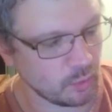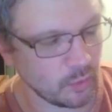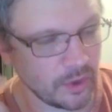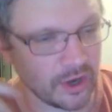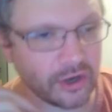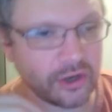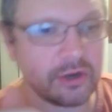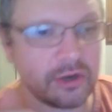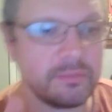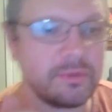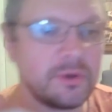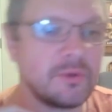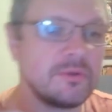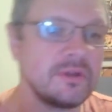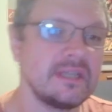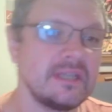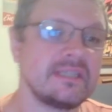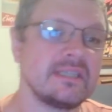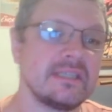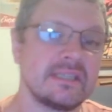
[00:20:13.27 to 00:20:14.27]
We are going to be
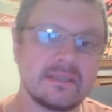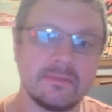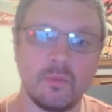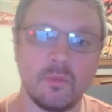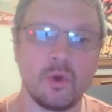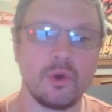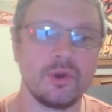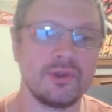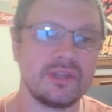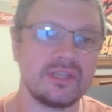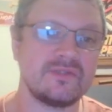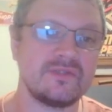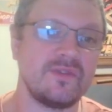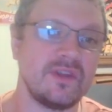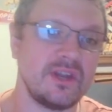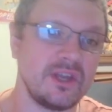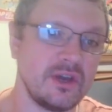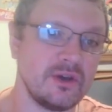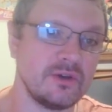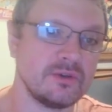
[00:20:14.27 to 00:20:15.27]
releasing some more of these
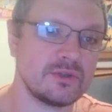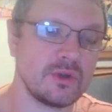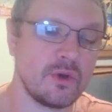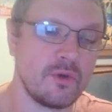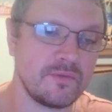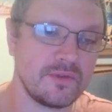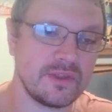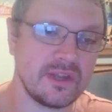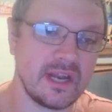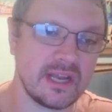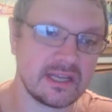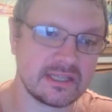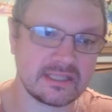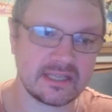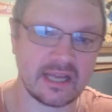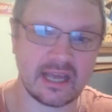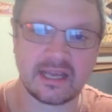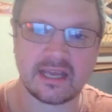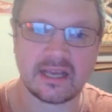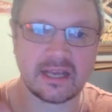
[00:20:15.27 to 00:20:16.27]
videos over the next
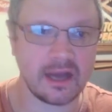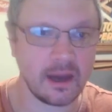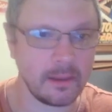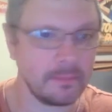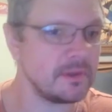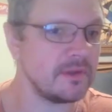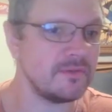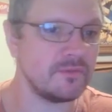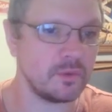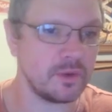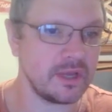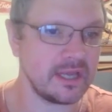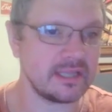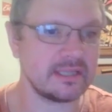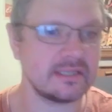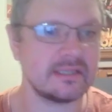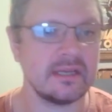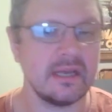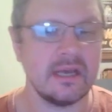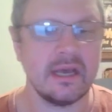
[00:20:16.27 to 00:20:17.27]
couple of
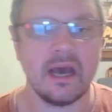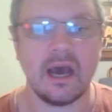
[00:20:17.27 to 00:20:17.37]
weeks,